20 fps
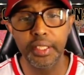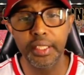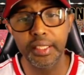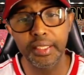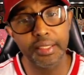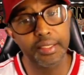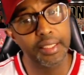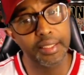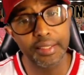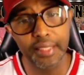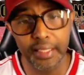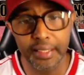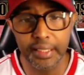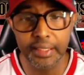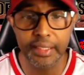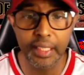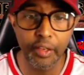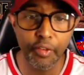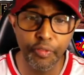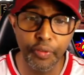It's saying
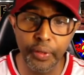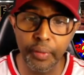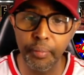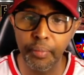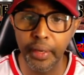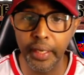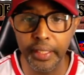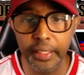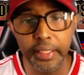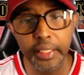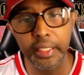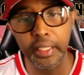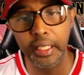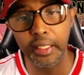the same thing. Breaking: